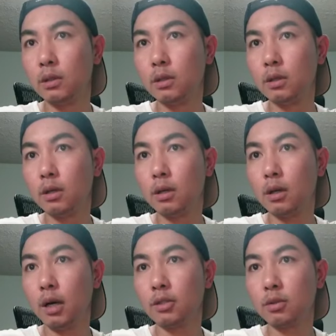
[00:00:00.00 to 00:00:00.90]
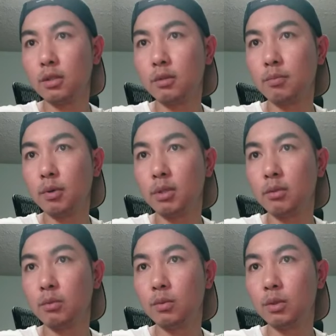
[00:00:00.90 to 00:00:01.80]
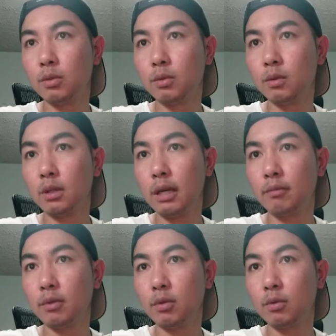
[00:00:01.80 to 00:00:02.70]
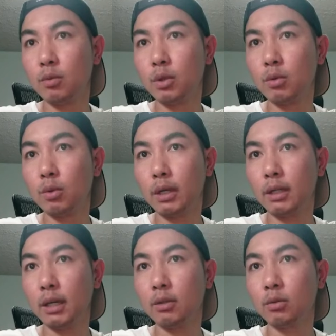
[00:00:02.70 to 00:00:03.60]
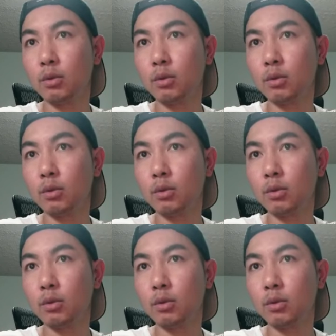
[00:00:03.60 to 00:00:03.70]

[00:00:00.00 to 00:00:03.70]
actually is probably wheel left or wheel right. I don't know.